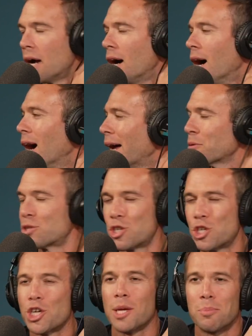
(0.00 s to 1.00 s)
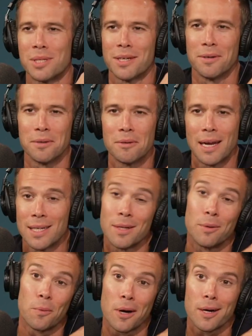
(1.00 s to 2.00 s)
And it was cheap, too. And it
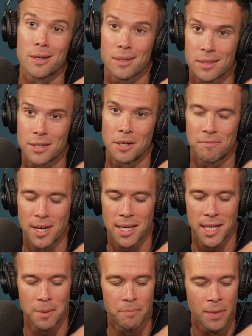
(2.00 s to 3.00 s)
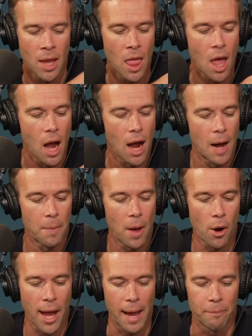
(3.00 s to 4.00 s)
didn't work. So fuck him.
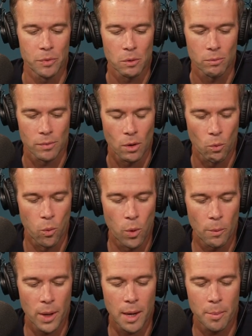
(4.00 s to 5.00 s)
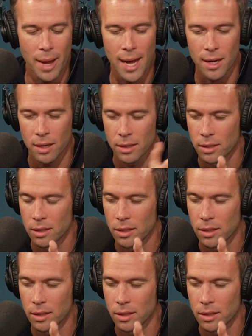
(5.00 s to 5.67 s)
Okay. When we come back,